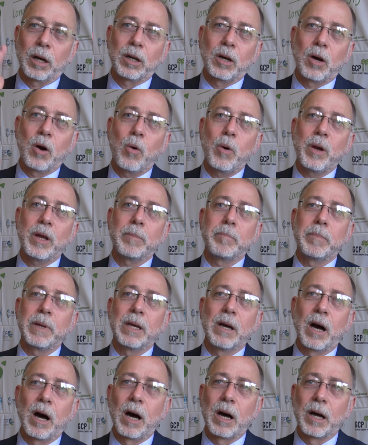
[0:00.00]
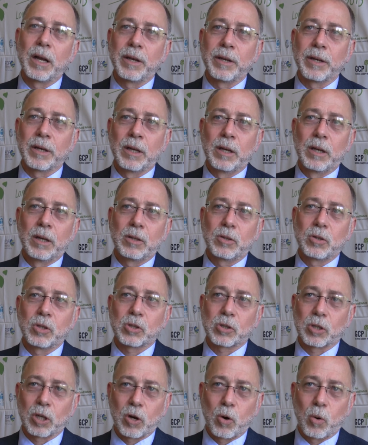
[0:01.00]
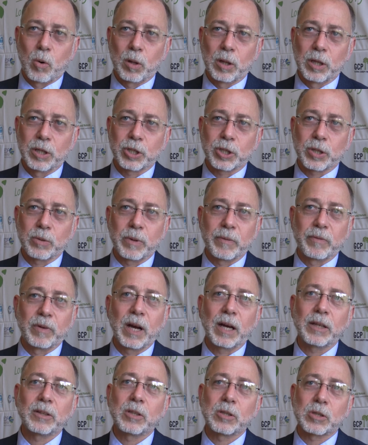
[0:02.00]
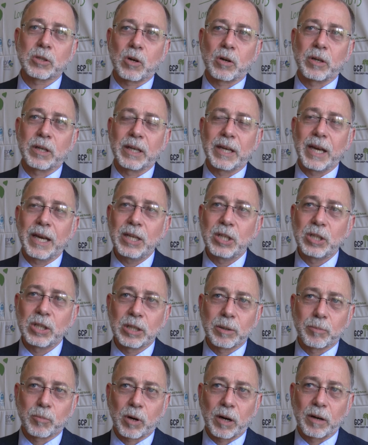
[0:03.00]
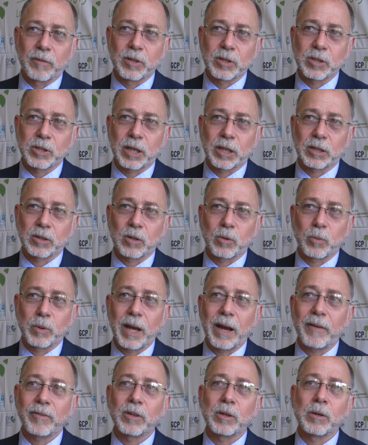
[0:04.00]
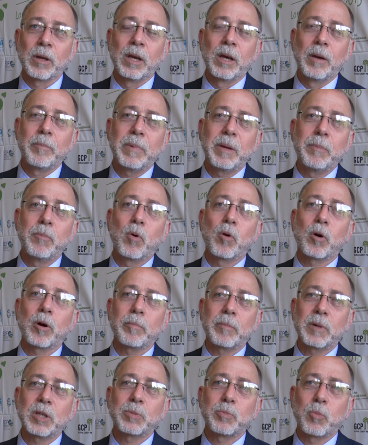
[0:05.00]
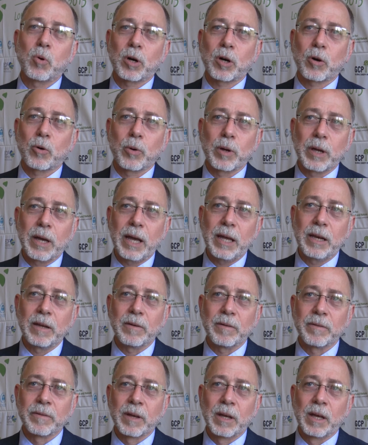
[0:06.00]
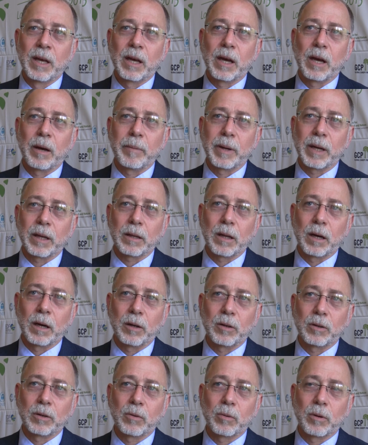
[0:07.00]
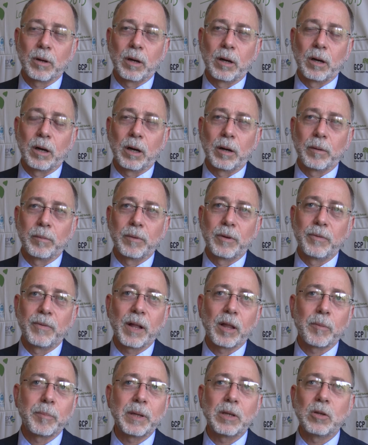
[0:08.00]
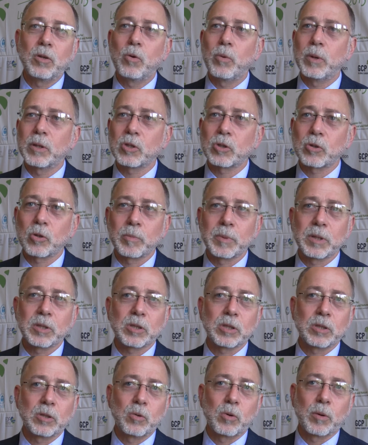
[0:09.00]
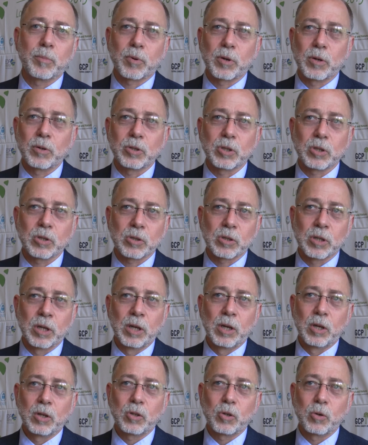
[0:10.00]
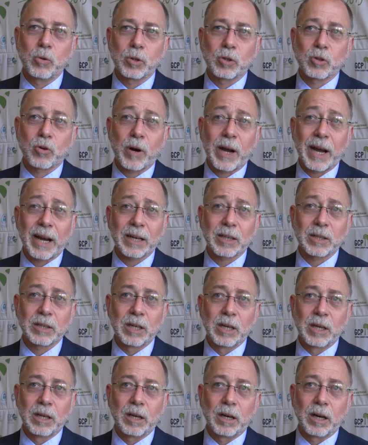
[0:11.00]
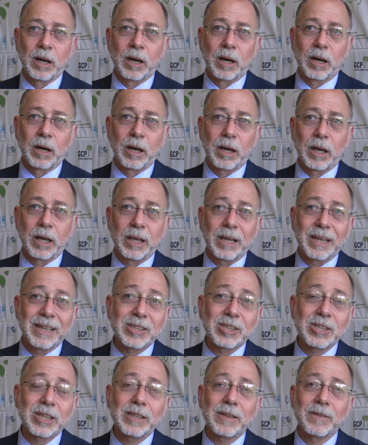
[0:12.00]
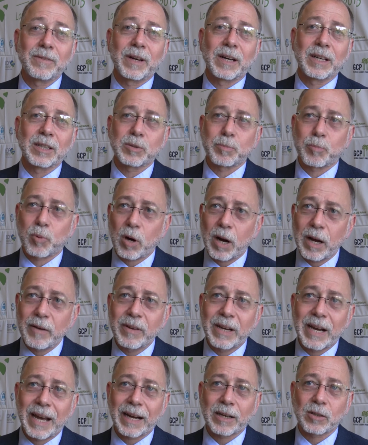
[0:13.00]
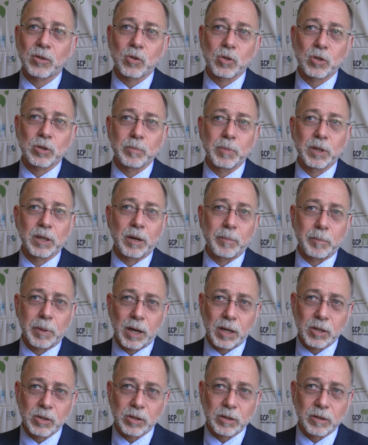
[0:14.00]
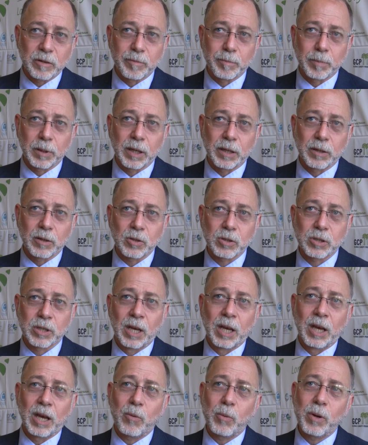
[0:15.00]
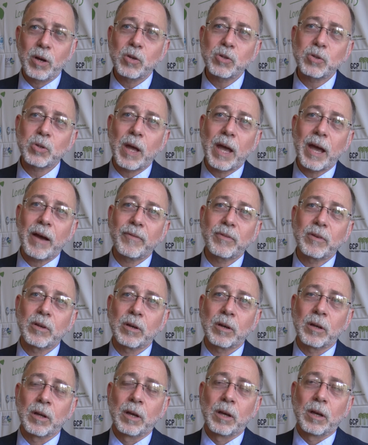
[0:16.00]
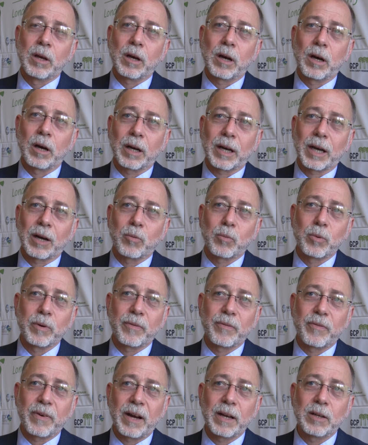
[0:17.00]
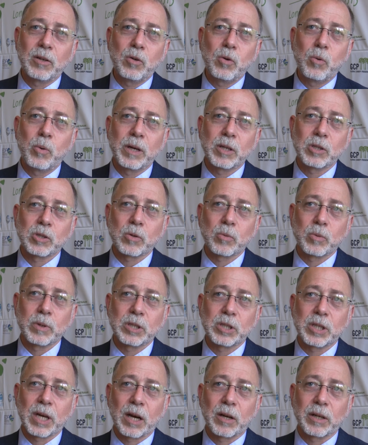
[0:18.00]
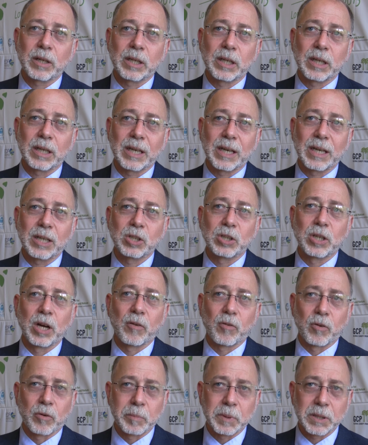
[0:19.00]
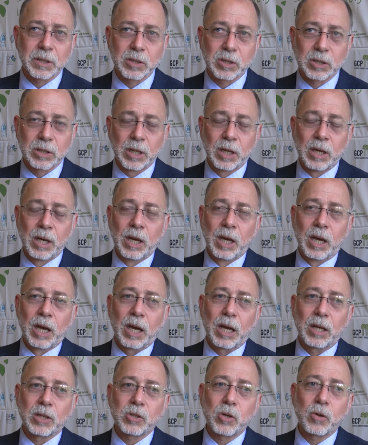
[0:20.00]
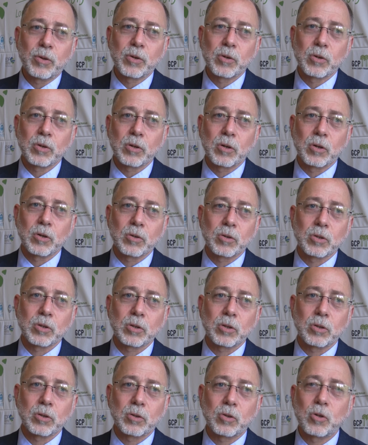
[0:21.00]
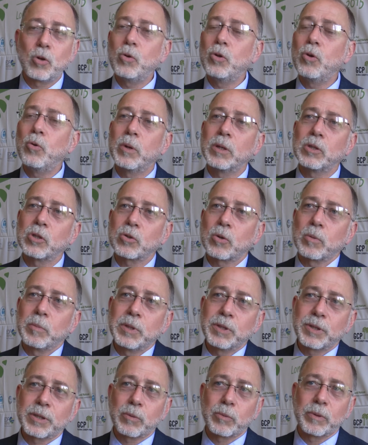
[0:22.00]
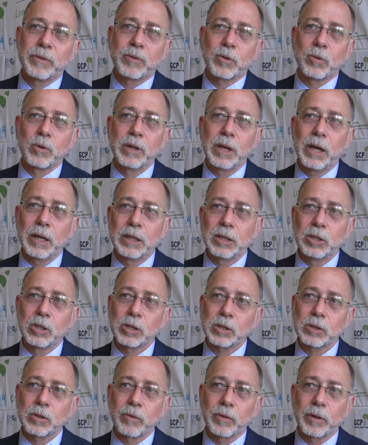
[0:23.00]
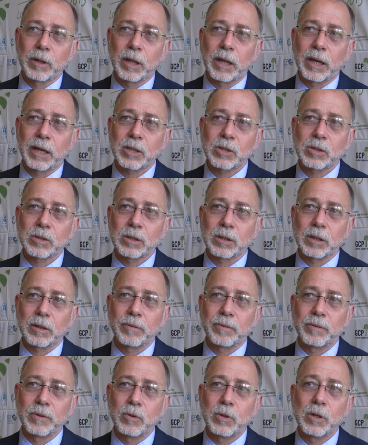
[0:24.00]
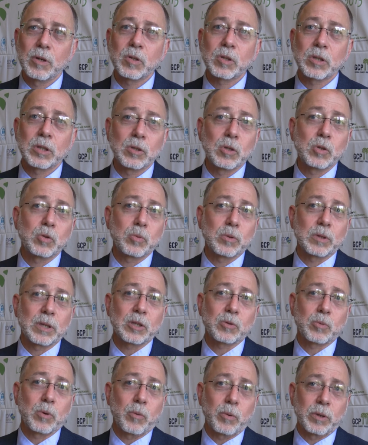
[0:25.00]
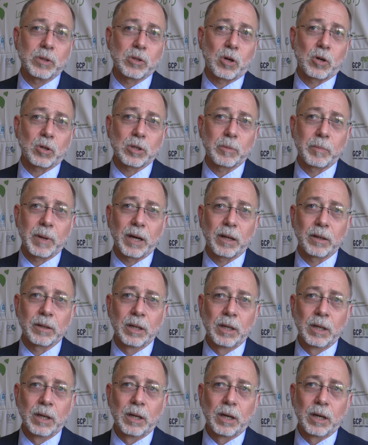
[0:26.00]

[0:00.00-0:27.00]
going beyond just the coalition. We've got to start engaging the private sector. We have to be much more creative about developing new instruments and new approaches to attract and incentivize private actors to become positive players. We also have to find new ways to reach out and engage governments. And so there's two new instruments that we've created just over the last few years, and that's what we talked about